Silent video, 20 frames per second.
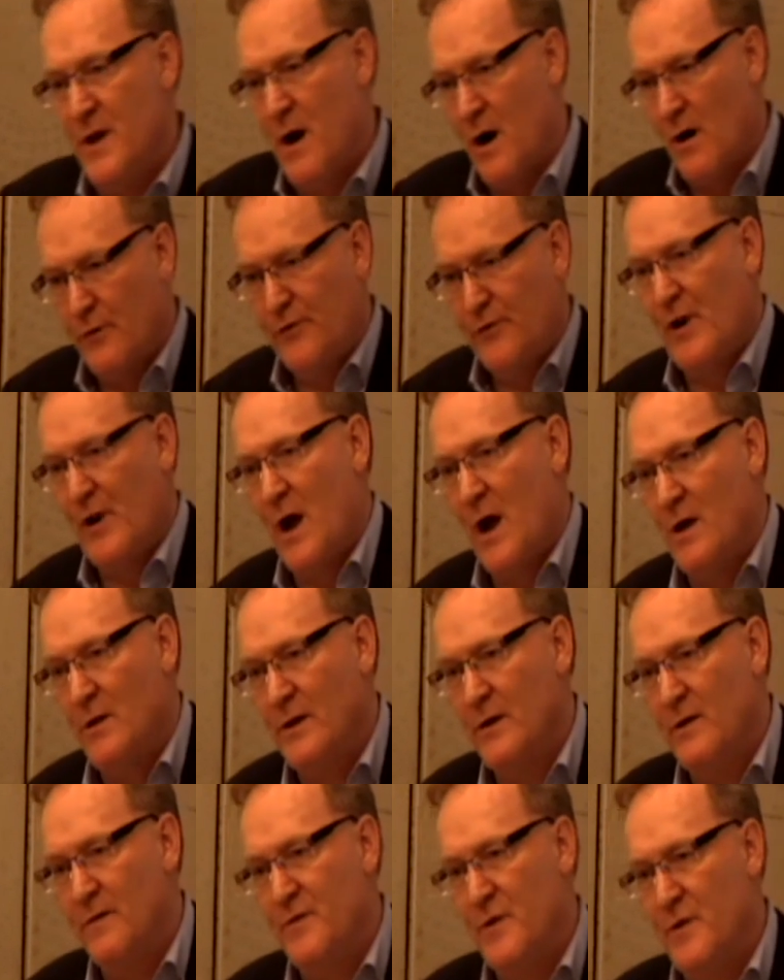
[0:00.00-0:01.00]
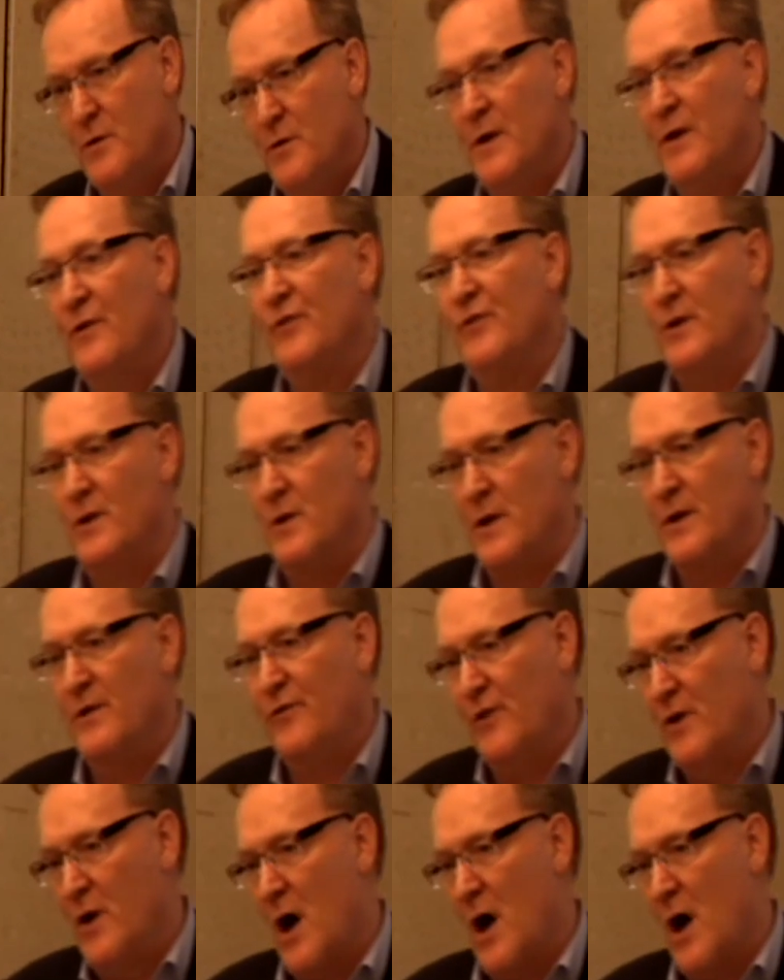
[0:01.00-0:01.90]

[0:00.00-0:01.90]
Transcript: R style interview. Is it is it